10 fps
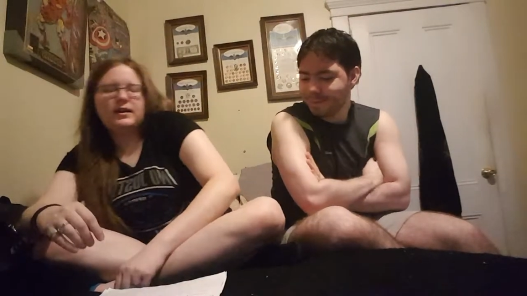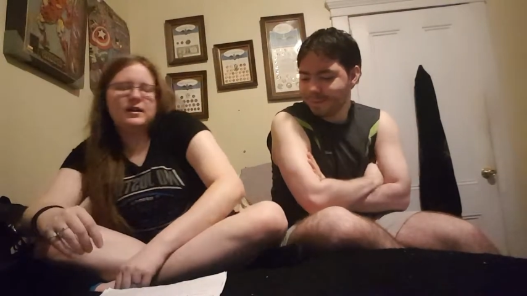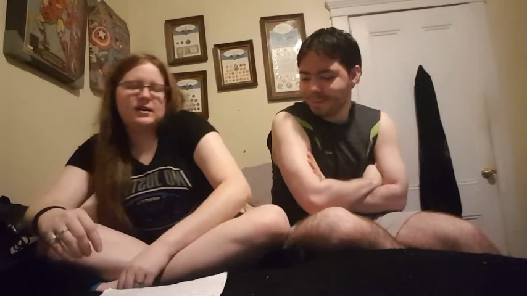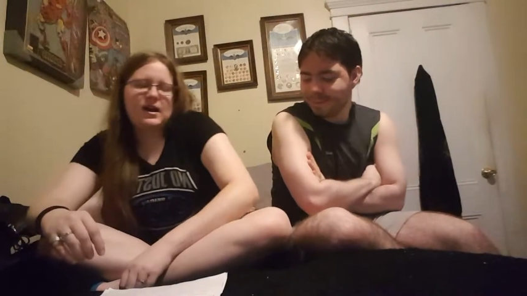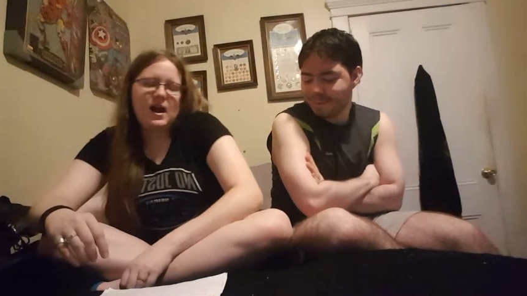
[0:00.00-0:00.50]

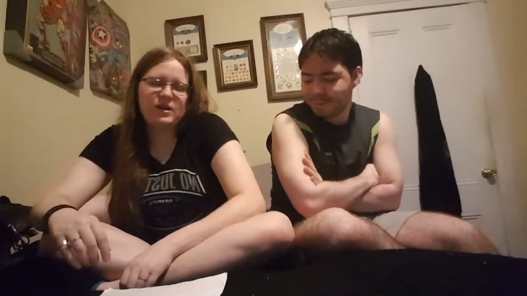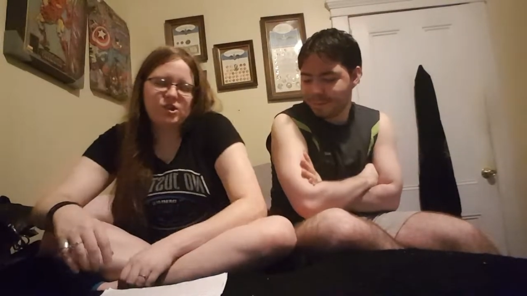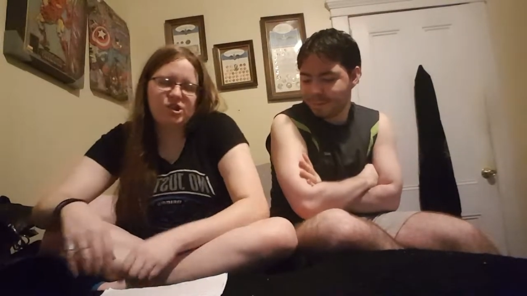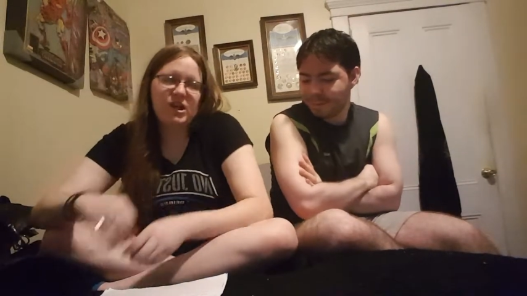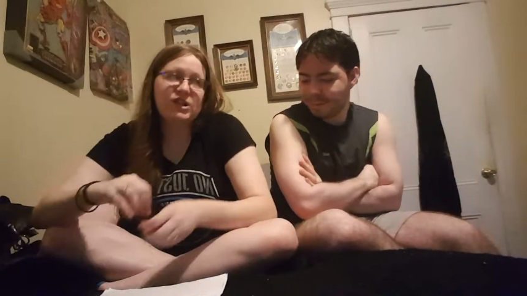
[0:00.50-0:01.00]
Speaker 1: King
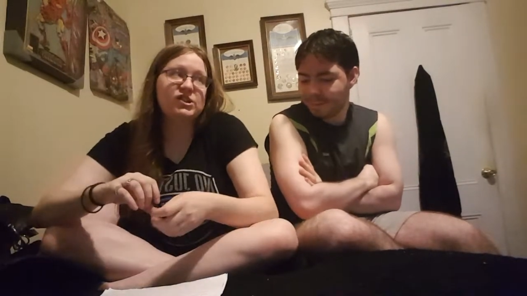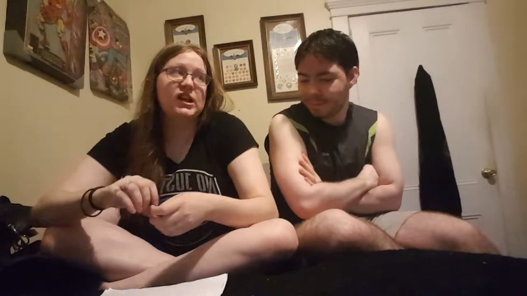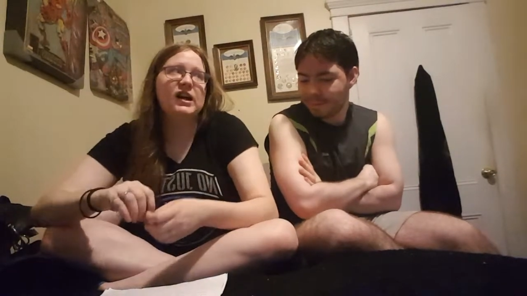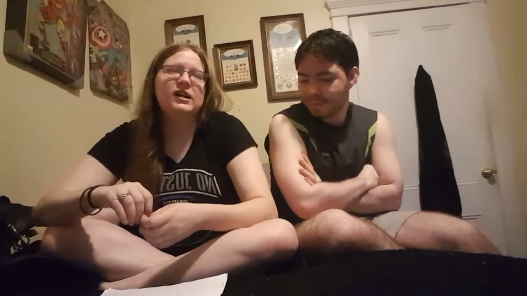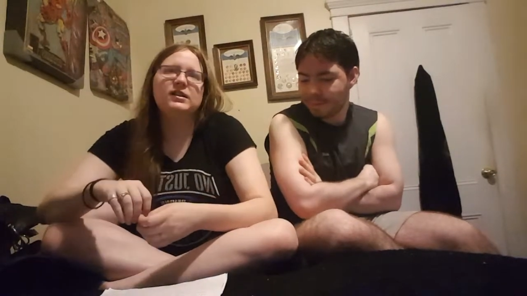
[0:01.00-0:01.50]

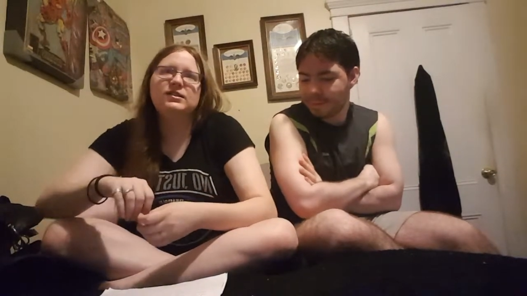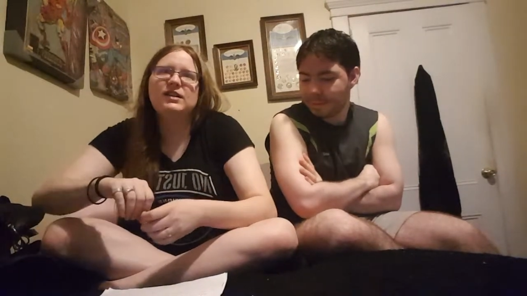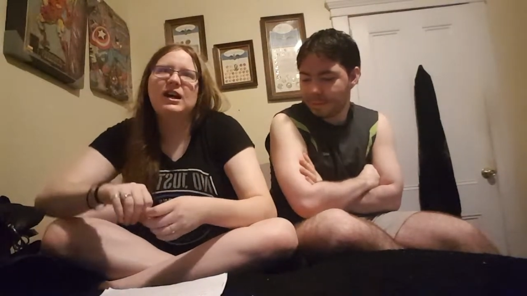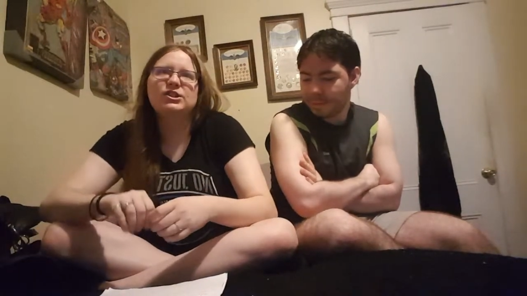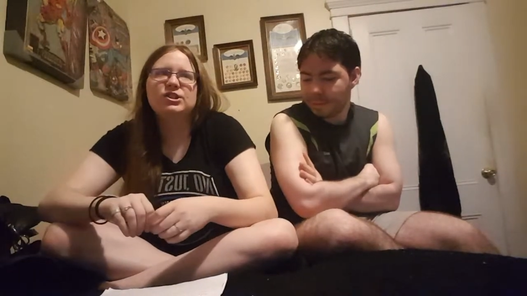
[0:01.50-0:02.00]
Sasha.
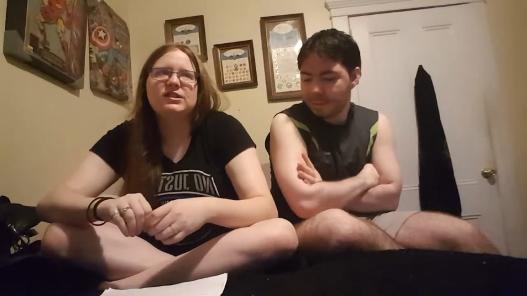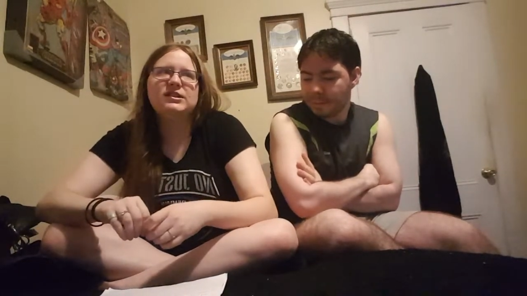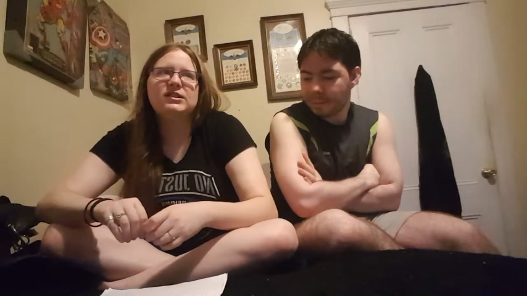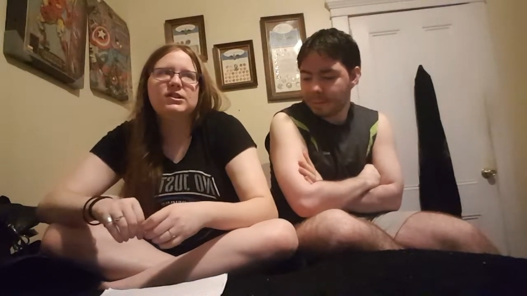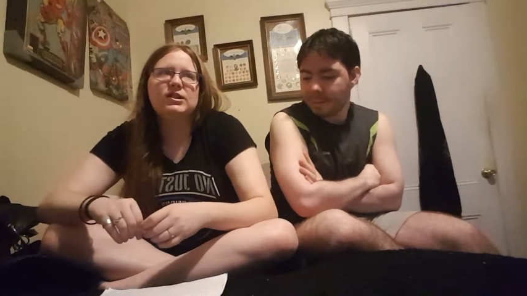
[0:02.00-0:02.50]
Sasha?
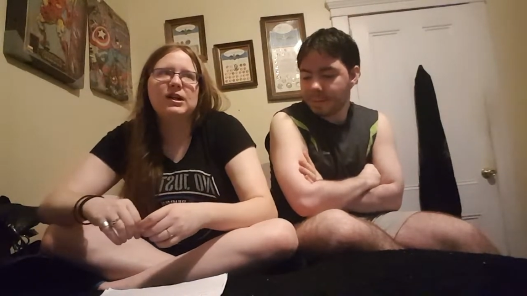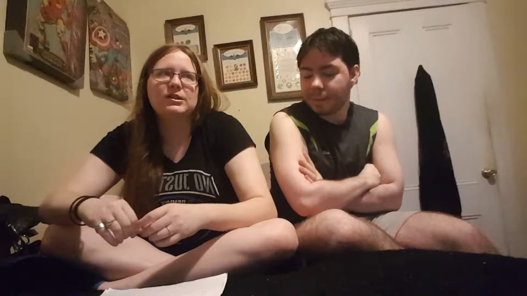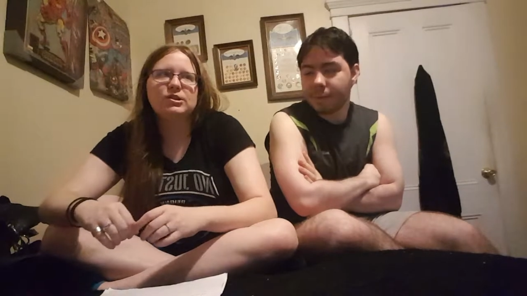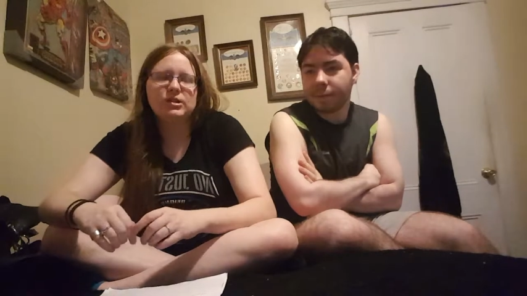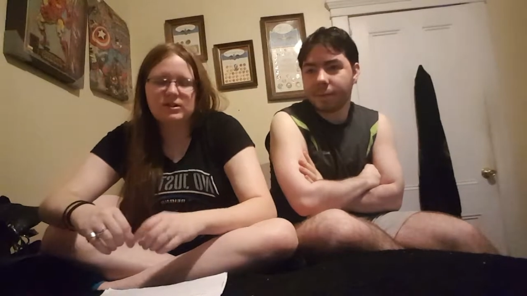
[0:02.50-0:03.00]
Sasha?
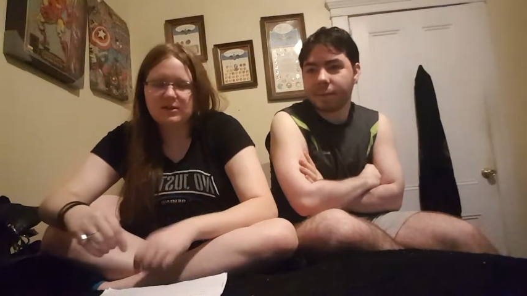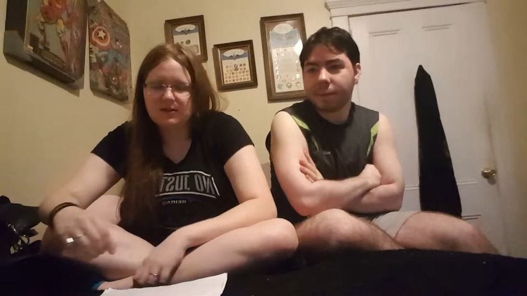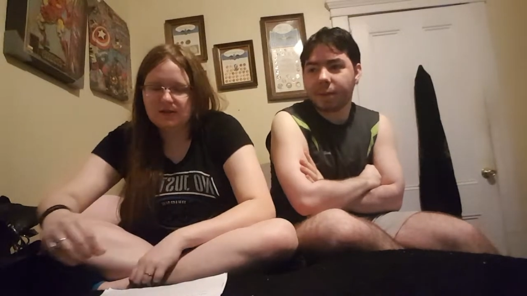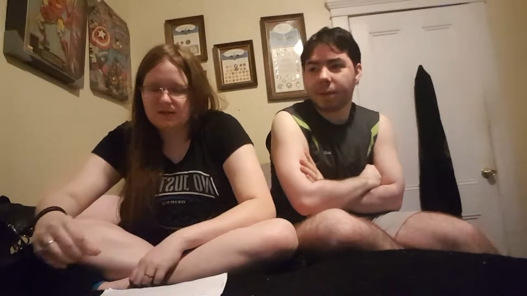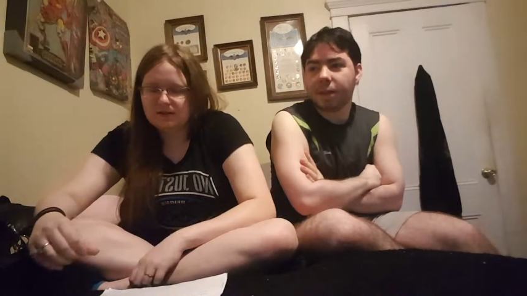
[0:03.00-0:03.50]

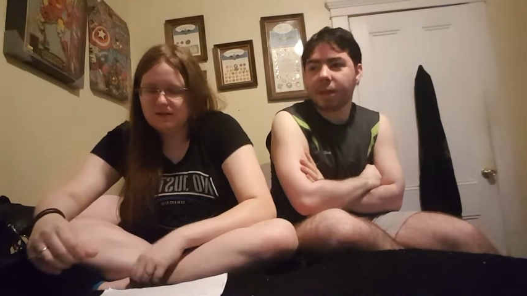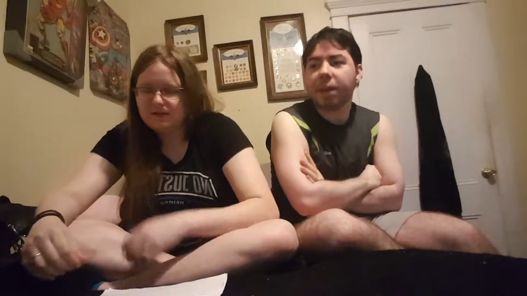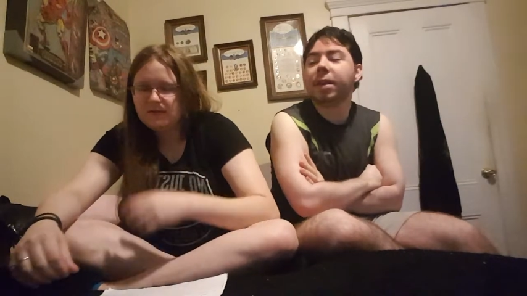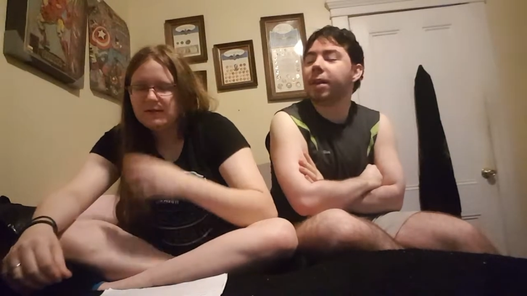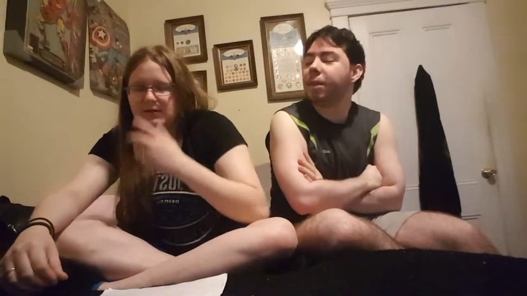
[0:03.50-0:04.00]
Speaker 2: He
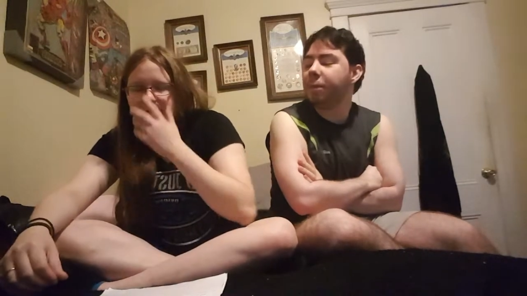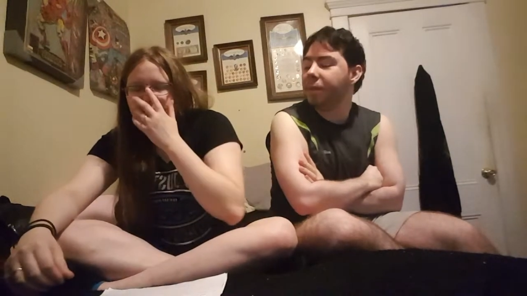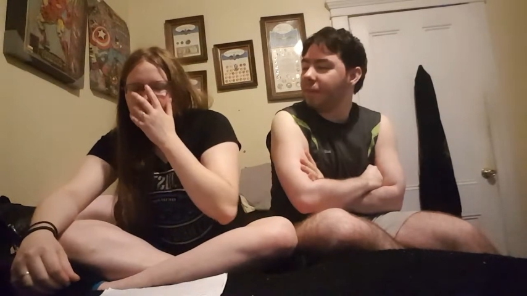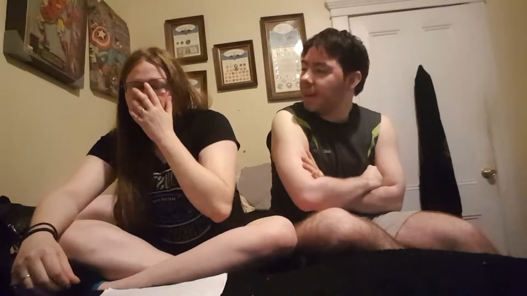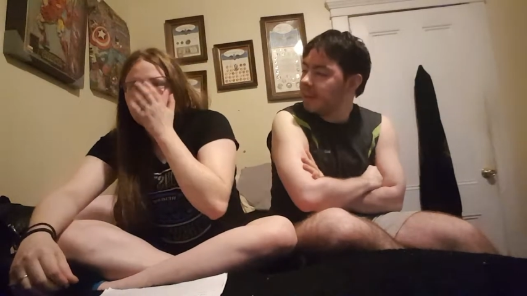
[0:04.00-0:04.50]
kicked him in
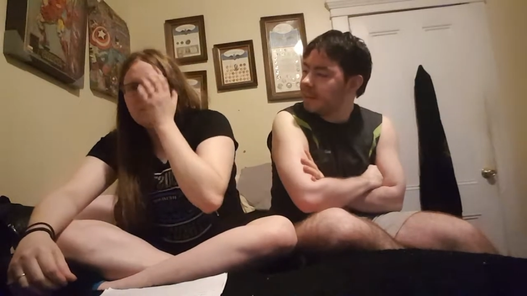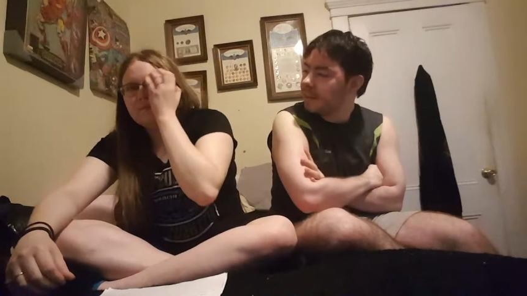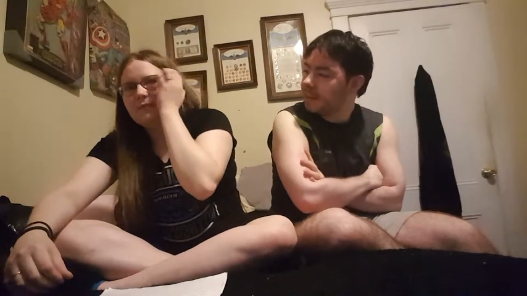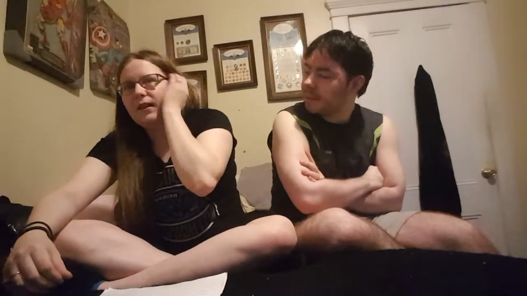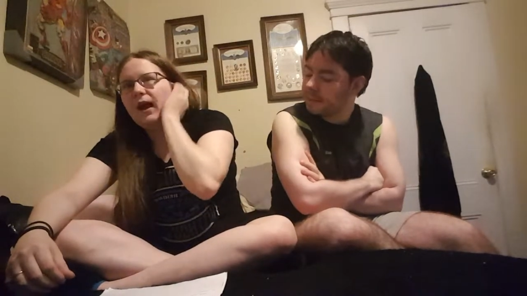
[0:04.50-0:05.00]
the
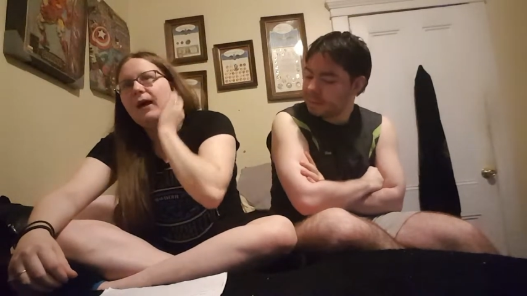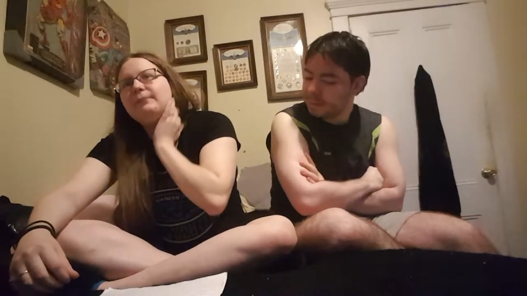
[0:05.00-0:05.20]
face.
Speaker 1: Yeah.